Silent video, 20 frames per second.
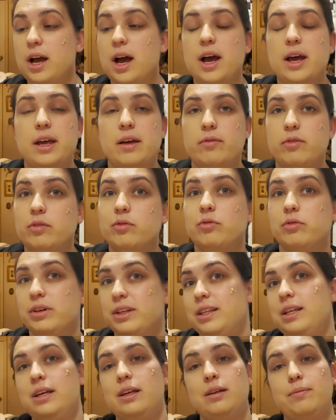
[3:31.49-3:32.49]
I have a
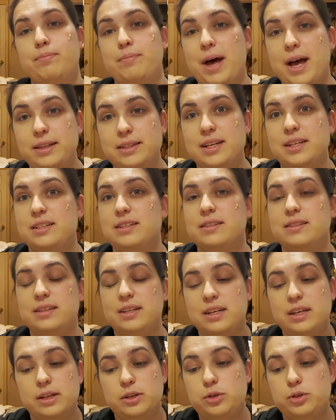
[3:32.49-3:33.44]
really bad tendency